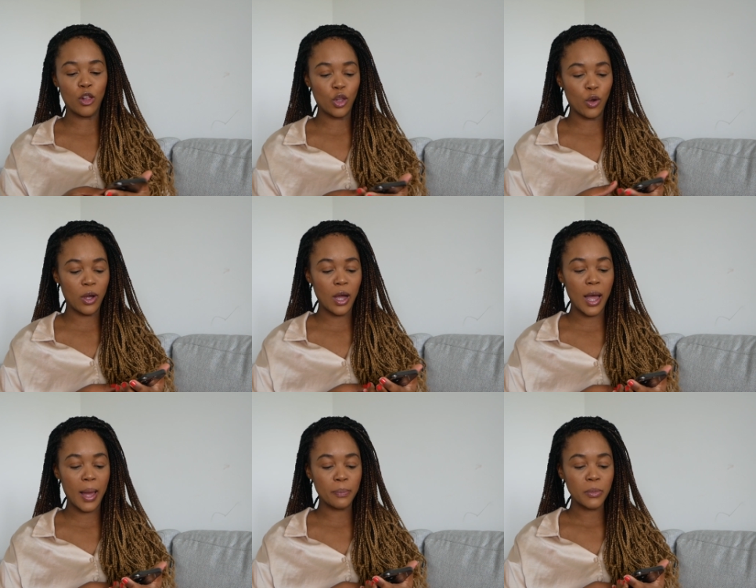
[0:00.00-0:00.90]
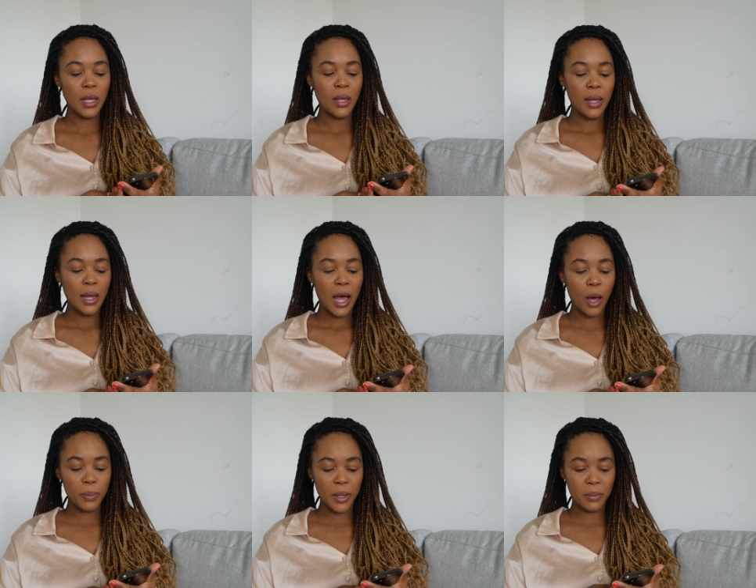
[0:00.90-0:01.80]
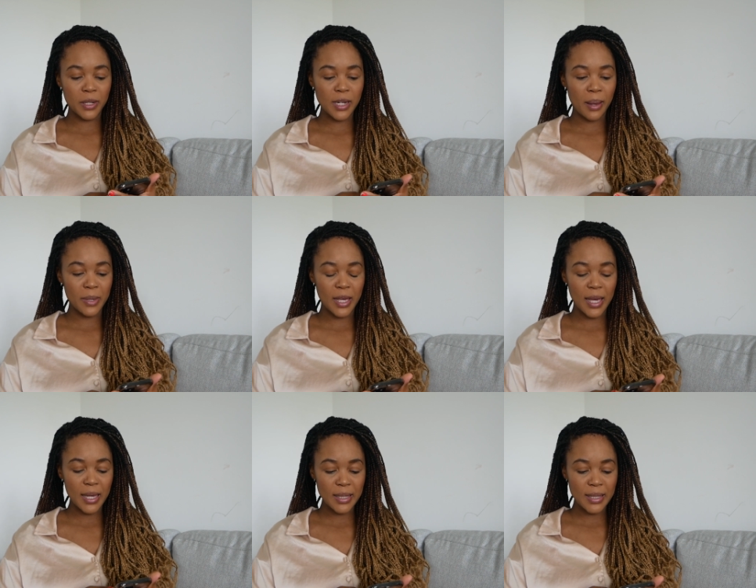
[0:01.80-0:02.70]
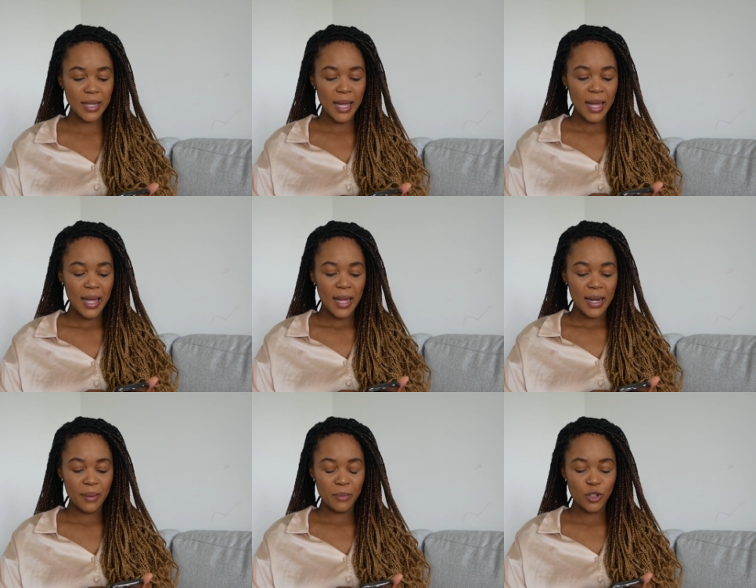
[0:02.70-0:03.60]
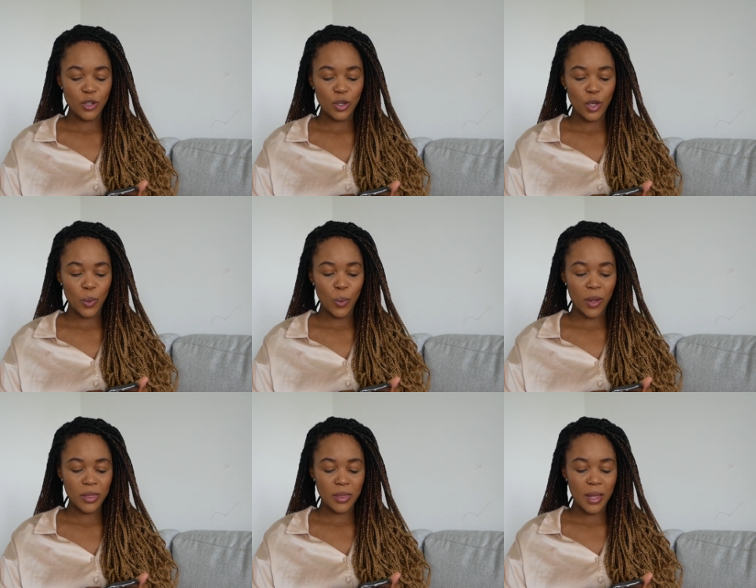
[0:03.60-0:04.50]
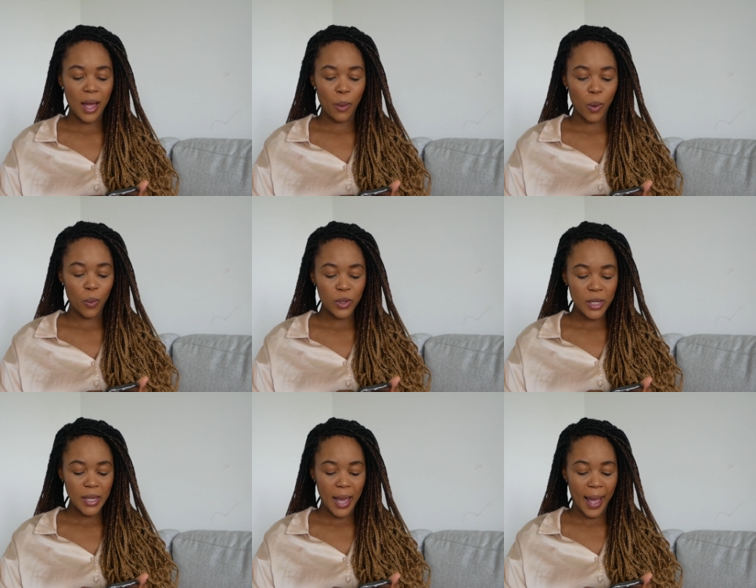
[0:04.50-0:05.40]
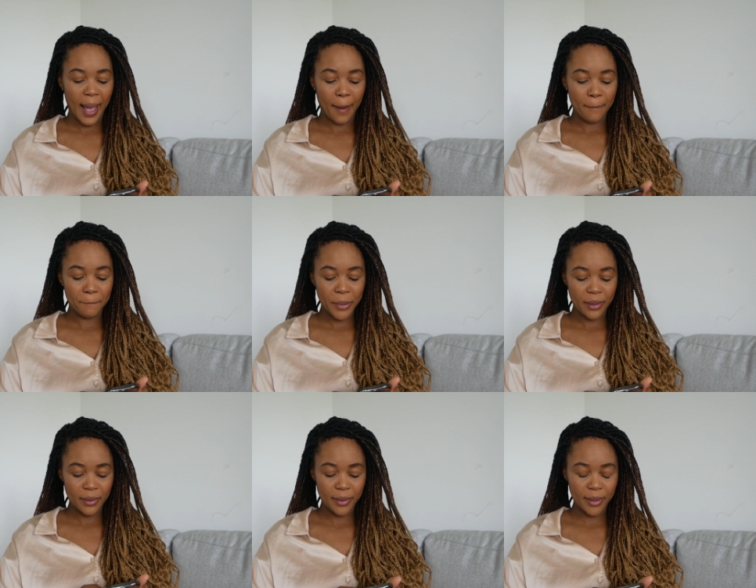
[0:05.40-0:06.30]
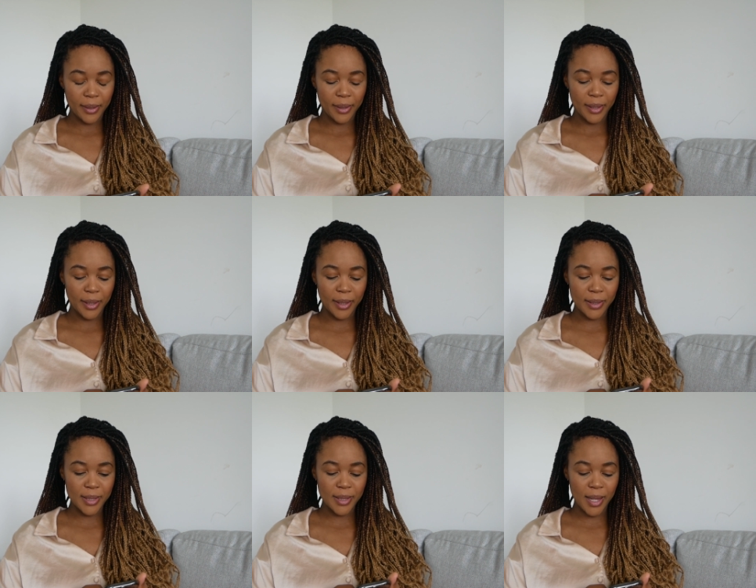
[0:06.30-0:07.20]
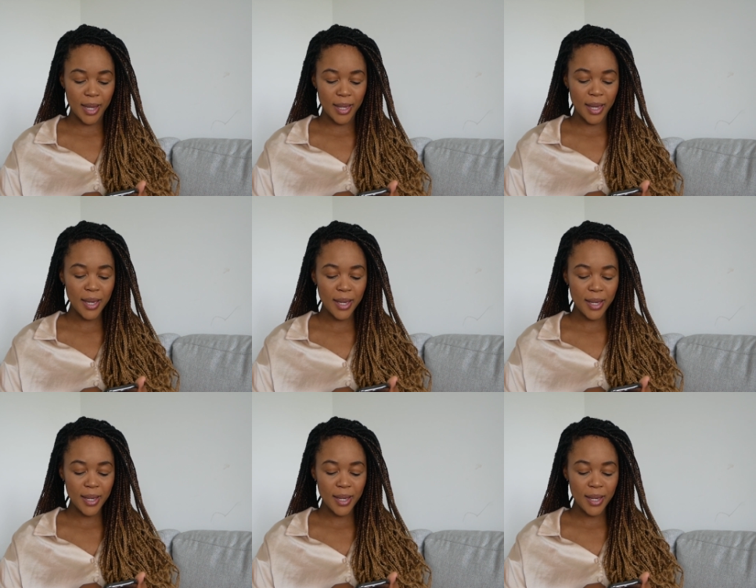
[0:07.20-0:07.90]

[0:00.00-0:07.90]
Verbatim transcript: along um, how big my tummy is let me show you what our Wii app is saying